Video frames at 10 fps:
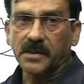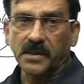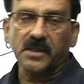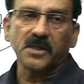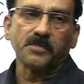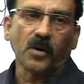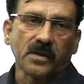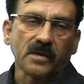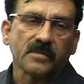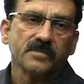This is
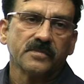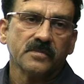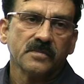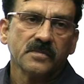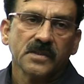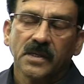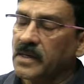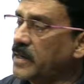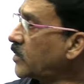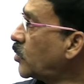important.
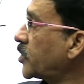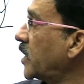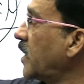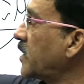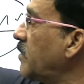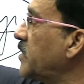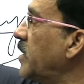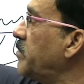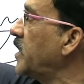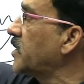A question can come in
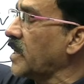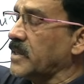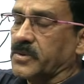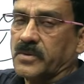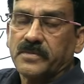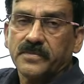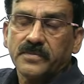the mains also.